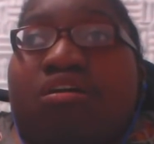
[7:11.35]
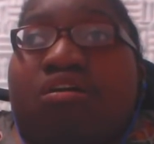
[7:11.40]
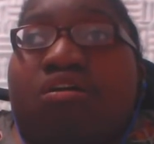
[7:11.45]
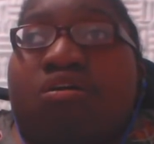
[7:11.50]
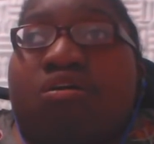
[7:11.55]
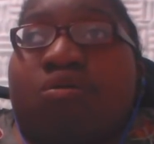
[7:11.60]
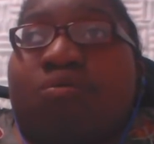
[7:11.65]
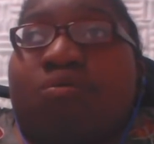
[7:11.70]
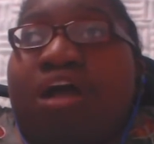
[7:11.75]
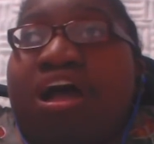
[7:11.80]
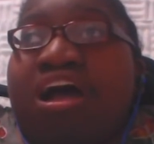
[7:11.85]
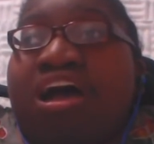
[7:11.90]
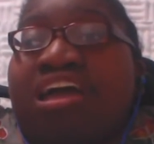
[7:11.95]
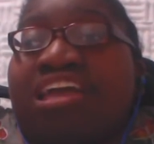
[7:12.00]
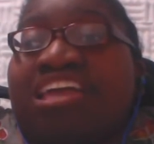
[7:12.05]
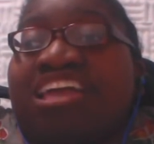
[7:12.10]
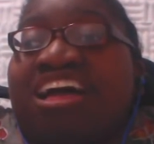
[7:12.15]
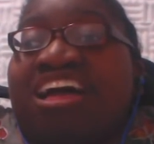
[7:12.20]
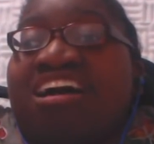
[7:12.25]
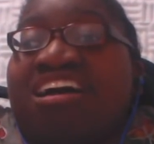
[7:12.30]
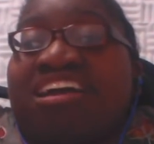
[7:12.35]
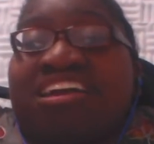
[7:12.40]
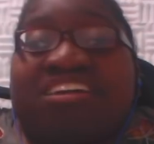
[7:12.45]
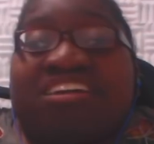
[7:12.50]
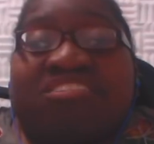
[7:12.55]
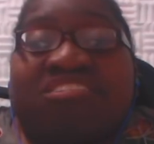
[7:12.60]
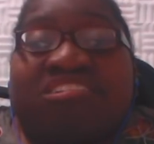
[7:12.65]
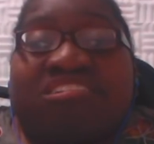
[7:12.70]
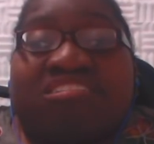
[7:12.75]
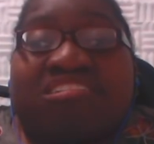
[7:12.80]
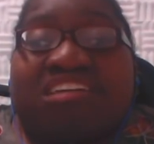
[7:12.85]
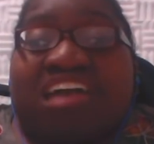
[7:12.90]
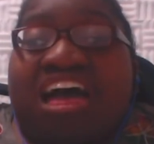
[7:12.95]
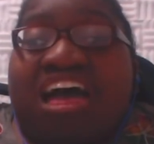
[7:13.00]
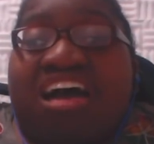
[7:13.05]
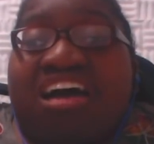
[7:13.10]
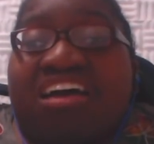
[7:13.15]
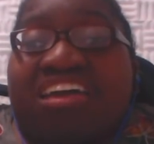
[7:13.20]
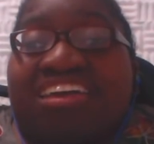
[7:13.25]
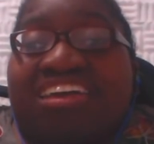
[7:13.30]
Um, I, I, uh,
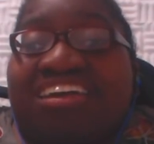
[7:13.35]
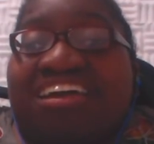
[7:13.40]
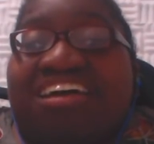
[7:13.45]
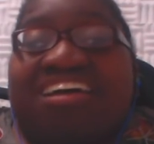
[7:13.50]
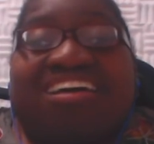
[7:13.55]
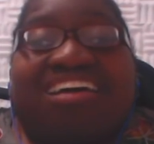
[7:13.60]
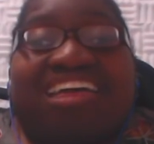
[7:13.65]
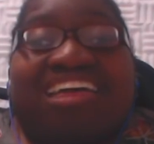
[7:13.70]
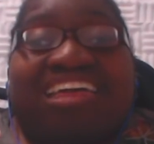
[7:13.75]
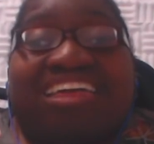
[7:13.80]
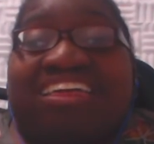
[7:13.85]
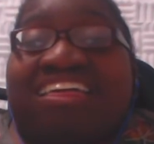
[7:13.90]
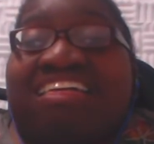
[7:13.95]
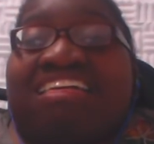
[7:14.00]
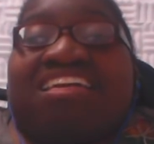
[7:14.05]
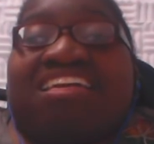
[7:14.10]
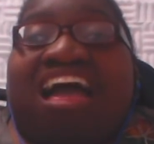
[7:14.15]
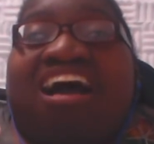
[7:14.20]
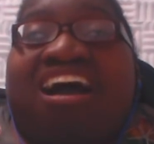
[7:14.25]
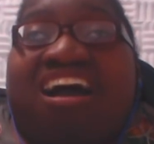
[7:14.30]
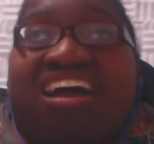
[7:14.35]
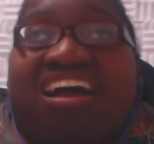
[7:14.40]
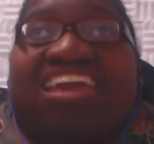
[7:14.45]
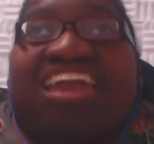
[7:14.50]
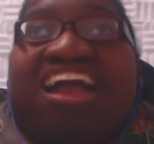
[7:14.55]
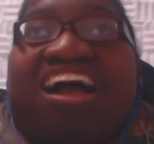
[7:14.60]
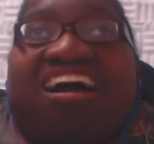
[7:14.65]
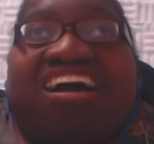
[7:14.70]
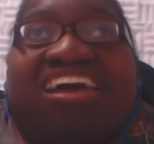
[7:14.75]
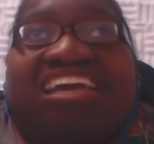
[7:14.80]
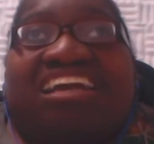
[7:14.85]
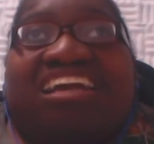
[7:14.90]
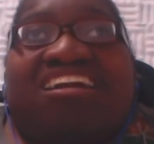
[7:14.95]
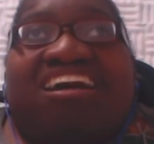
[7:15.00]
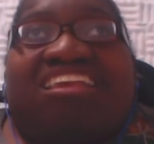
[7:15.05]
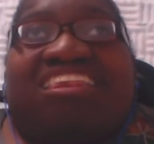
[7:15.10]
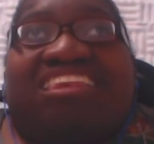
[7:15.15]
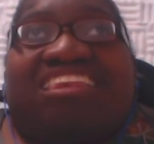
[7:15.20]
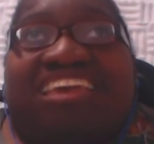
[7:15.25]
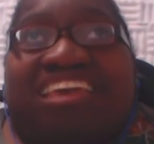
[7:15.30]
I, I, I, I,
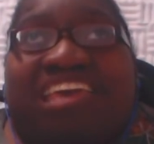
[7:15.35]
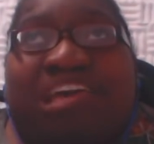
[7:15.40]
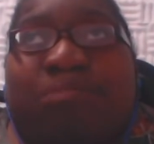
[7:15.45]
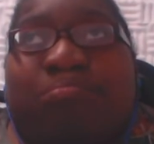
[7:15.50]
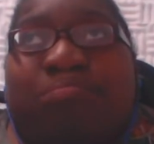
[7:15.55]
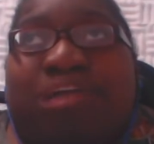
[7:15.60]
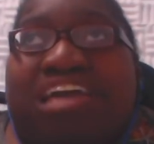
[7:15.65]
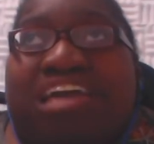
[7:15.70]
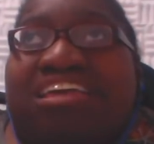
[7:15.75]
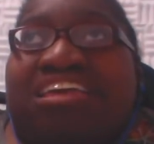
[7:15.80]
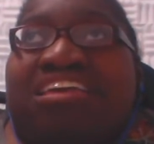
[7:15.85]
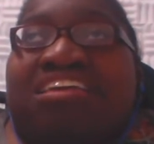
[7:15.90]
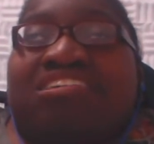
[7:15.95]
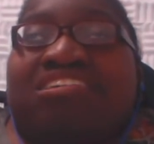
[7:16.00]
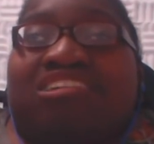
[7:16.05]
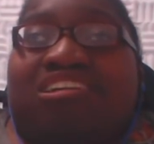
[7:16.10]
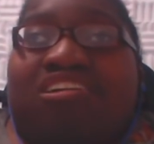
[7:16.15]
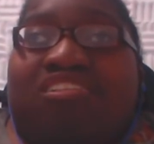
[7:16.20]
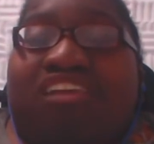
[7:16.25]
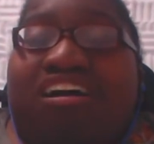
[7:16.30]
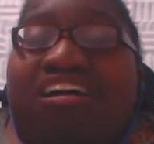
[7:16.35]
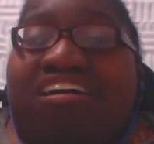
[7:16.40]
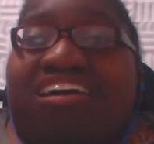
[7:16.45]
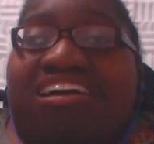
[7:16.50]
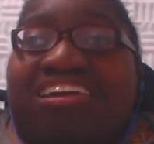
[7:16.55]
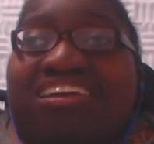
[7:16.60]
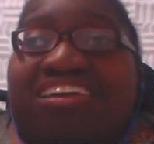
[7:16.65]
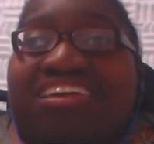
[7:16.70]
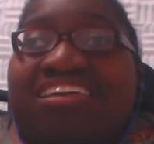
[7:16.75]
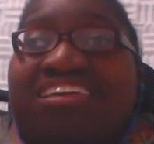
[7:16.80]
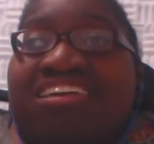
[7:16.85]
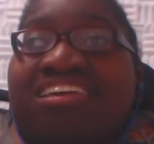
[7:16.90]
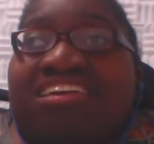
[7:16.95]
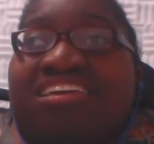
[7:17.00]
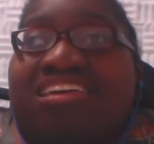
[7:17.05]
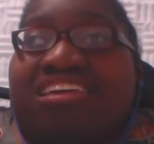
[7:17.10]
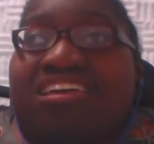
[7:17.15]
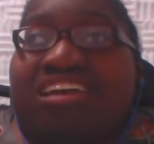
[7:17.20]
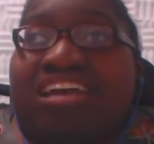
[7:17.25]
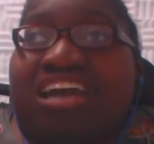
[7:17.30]
nothing, get back to the line.
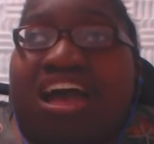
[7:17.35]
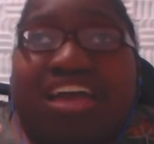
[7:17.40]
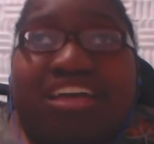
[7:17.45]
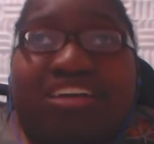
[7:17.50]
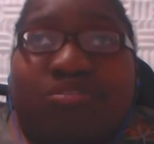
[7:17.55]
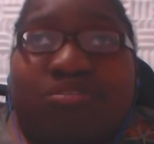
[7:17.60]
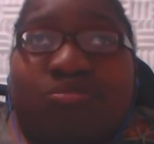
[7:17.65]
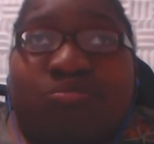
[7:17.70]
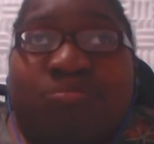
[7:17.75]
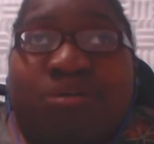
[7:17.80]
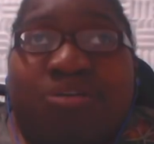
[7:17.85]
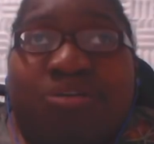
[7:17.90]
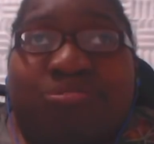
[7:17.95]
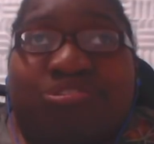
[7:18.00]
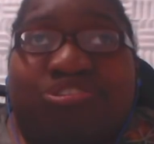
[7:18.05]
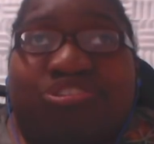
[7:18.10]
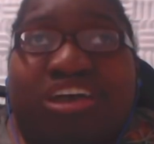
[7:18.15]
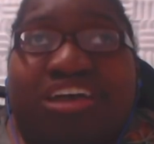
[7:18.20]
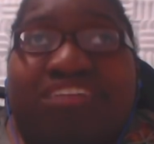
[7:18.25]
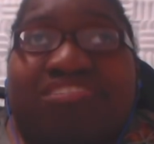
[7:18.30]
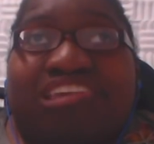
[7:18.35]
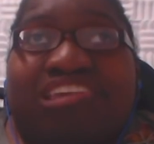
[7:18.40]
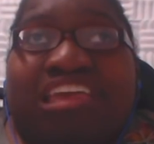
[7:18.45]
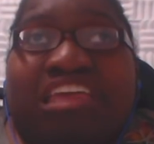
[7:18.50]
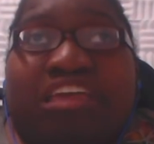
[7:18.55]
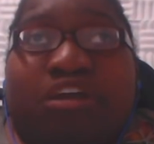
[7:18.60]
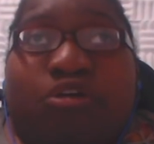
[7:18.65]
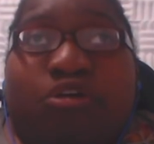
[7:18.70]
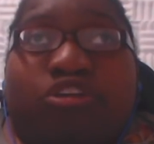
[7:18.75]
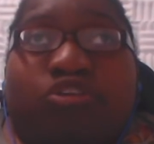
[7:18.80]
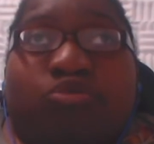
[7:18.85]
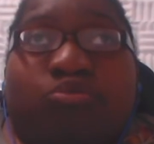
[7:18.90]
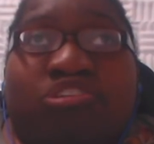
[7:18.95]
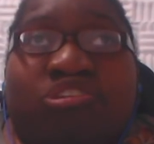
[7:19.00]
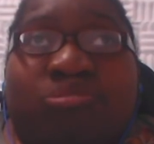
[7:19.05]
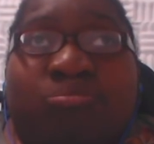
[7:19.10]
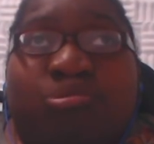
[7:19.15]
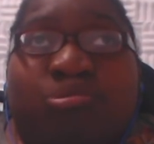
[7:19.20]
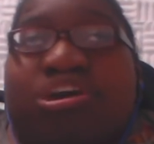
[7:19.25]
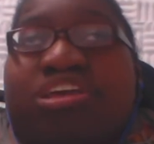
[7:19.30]
He kind of apologized under
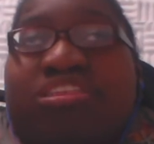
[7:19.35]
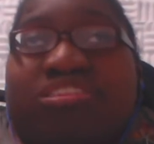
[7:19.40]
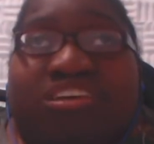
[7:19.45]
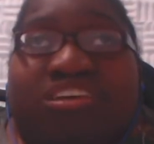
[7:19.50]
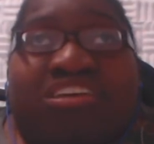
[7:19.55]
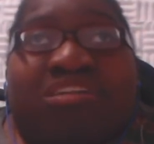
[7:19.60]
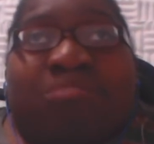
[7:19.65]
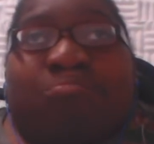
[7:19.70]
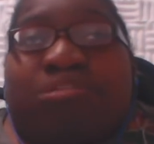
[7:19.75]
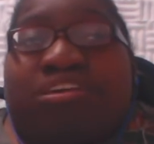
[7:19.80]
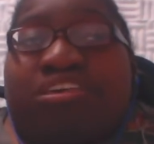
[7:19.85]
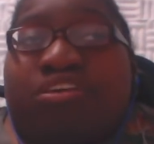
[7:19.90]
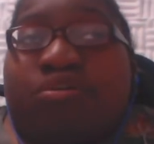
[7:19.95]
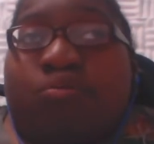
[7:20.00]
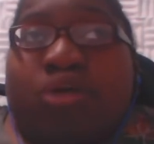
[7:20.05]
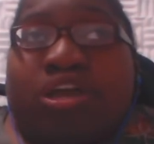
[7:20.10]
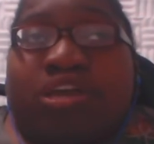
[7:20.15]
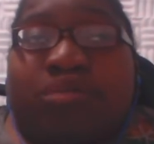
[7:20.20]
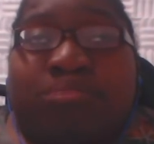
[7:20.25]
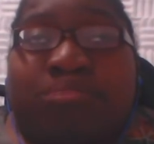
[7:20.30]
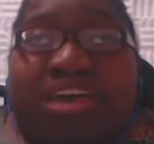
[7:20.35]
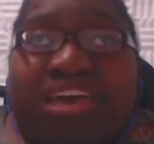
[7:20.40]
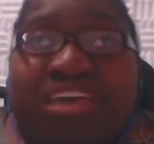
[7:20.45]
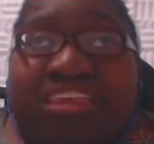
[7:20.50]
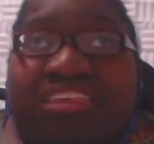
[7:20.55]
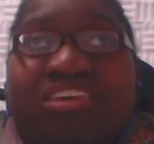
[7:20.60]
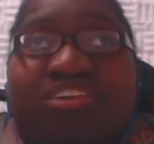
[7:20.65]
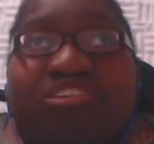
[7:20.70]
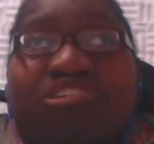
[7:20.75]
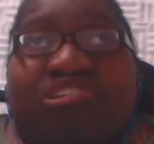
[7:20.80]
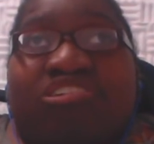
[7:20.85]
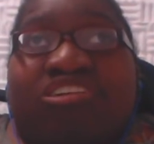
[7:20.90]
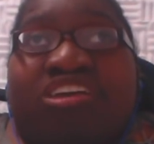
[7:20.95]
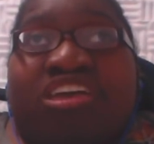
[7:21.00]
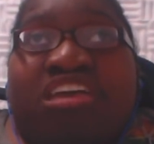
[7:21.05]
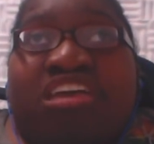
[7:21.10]
his breath, but he went back there.